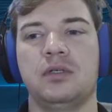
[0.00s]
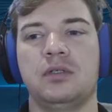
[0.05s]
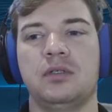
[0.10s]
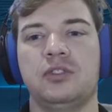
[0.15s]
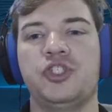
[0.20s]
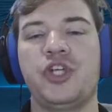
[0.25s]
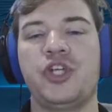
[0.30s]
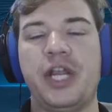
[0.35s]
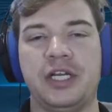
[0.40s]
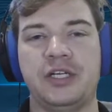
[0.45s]

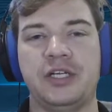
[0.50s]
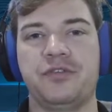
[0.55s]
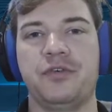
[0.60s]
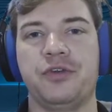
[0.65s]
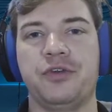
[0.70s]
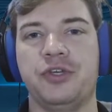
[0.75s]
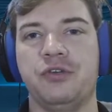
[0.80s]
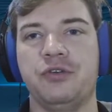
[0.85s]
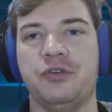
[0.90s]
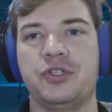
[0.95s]
changed for
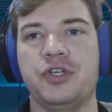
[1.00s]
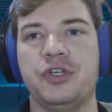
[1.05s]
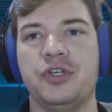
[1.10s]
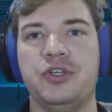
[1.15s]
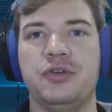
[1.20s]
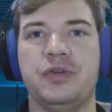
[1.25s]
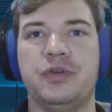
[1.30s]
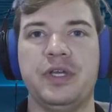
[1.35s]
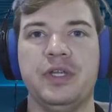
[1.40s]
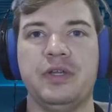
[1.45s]
you so
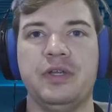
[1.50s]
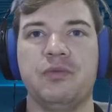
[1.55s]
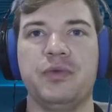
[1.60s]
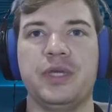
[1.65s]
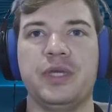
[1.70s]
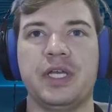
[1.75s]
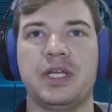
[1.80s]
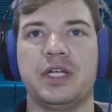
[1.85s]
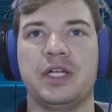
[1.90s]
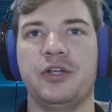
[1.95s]
we
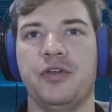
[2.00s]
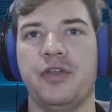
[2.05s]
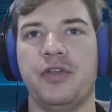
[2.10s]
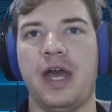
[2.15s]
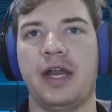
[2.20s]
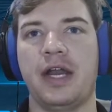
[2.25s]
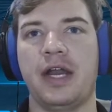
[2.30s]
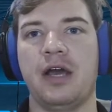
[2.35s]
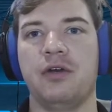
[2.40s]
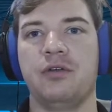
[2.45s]
can clear
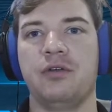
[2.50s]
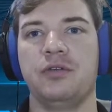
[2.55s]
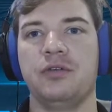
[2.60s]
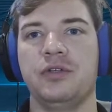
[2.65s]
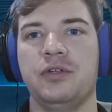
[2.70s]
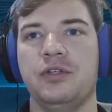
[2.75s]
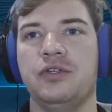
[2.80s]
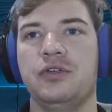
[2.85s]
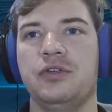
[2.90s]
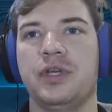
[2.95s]
that out.
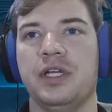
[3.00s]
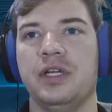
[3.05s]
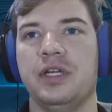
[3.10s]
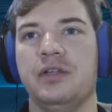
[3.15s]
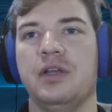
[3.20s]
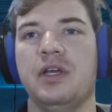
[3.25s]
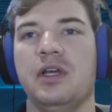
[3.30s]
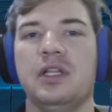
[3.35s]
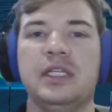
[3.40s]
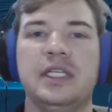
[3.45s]
You
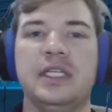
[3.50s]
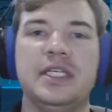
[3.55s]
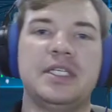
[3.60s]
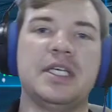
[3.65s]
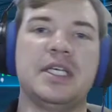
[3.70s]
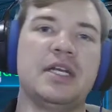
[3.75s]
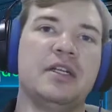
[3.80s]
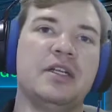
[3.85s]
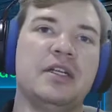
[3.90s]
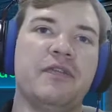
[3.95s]
can lease
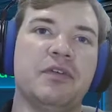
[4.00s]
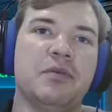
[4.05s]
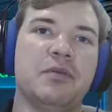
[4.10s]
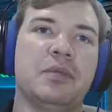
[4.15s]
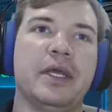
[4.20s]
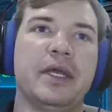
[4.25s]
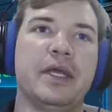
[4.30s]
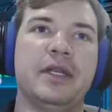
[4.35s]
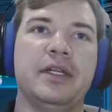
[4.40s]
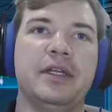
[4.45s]
on a different
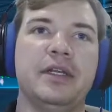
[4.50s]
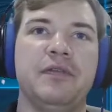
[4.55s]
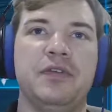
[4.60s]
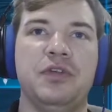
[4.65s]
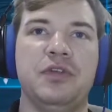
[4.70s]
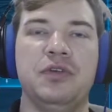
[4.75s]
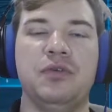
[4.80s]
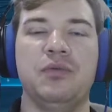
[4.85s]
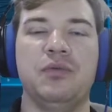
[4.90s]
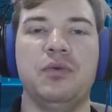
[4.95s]
planet if
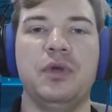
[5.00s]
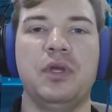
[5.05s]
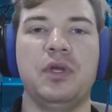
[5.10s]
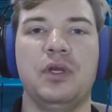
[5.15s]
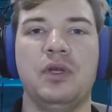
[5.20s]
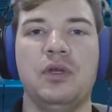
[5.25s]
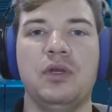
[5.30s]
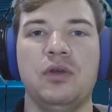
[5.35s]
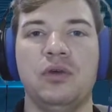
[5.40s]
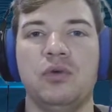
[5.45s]
you
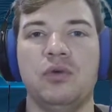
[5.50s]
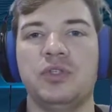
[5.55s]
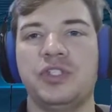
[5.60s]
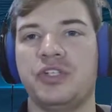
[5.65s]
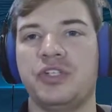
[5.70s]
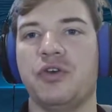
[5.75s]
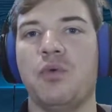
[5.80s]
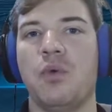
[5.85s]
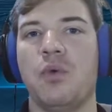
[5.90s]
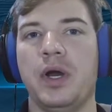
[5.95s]

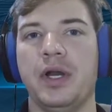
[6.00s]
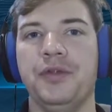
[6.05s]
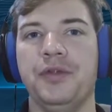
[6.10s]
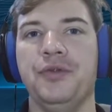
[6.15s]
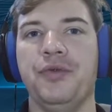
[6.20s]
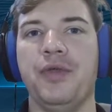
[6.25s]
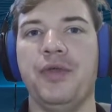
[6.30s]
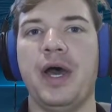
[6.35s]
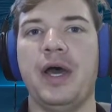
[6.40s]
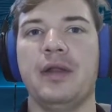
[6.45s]
still want to
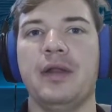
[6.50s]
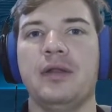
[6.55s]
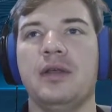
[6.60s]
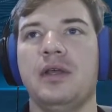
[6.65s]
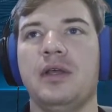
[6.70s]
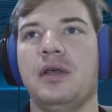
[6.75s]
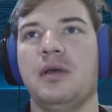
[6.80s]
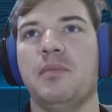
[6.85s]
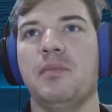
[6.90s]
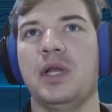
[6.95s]
do that.
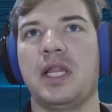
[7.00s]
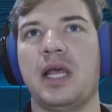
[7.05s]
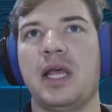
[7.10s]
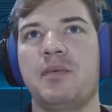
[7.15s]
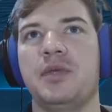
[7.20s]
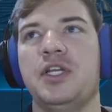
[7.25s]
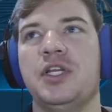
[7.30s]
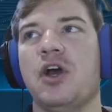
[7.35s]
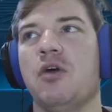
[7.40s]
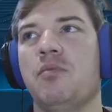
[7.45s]
But let
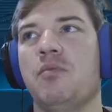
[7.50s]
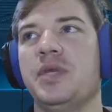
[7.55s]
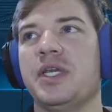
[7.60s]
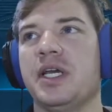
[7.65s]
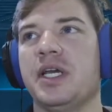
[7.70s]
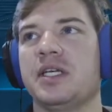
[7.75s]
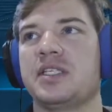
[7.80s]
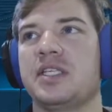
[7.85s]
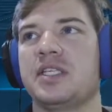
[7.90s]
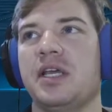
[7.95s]
me know,
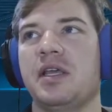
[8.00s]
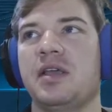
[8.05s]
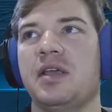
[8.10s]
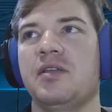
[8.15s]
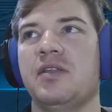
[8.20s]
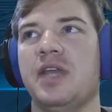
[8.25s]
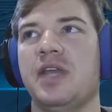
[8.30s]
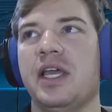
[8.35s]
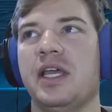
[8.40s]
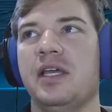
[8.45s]
because
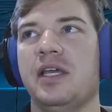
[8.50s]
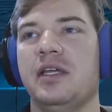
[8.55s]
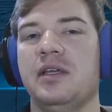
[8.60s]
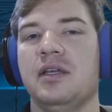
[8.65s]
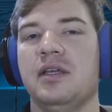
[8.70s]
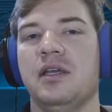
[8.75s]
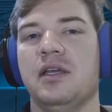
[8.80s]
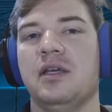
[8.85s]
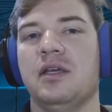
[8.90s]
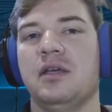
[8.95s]
they
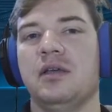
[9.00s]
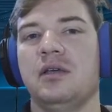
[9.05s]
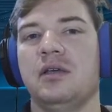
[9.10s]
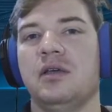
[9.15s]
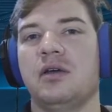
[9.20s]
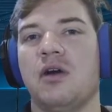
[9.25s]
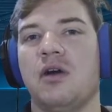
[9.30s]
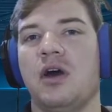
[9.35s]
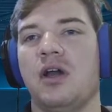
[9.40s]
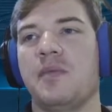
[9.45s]

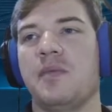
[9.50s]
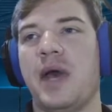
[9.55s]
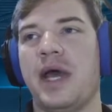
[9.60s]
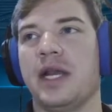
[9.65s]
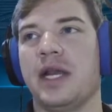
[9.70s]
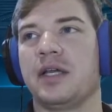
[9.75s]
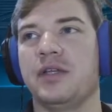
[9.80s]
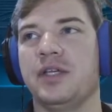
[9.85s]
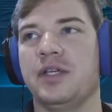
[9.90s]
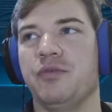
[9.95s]

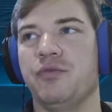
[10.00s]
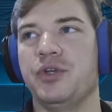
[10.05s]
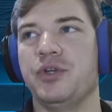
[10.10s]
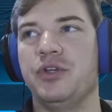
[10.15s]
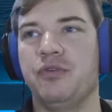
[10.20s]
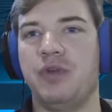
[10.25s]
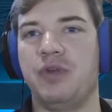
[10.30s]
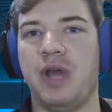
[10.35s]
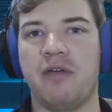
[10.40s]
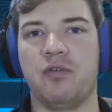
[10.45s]
automatically
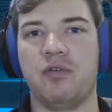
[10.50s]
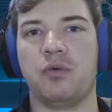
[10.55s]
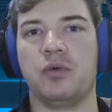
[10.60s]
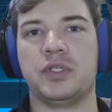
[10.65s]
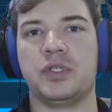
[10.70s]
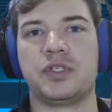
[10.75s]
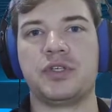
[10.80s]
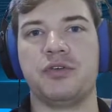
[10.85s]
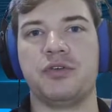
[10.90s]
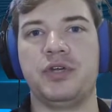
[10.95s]
renewed
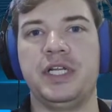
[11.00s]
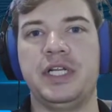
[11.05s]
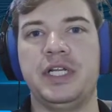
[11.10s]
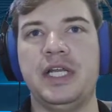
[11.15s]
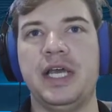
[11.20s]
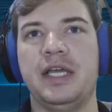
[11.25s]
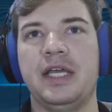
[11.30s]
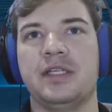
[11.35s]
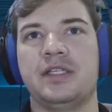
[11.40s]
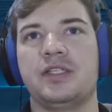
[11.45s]
everyone's 30
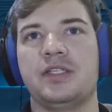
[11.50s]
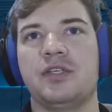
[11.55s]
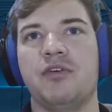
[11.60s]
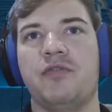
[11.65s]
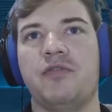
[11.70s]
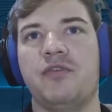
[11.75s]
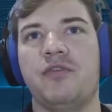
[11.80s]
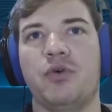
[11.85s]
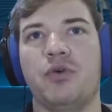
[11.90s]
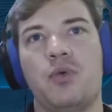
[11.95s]
days. So
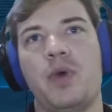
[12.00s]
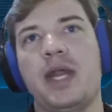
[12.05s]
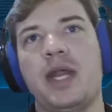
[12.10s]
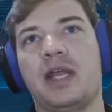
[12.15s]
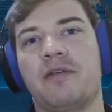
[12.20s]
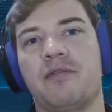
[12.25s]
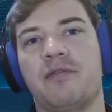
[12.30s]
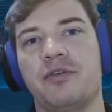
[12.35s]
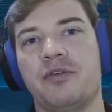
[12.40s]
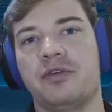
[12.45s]
if you're
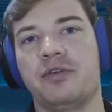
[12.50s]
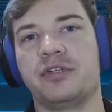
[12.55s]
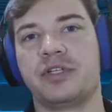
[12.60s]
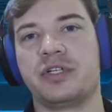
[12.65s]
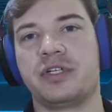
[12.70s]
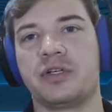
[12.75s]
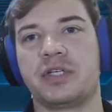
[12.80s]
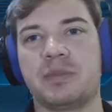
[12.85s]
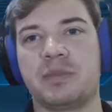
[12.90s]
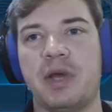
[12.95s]
waiting for yours
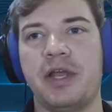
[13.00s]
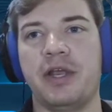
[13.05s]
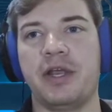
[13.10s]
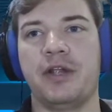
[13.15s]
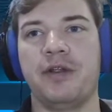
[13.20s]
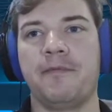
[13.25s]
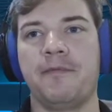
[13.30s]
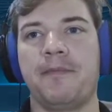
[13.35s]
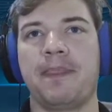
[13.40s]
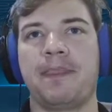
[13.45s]
to expire,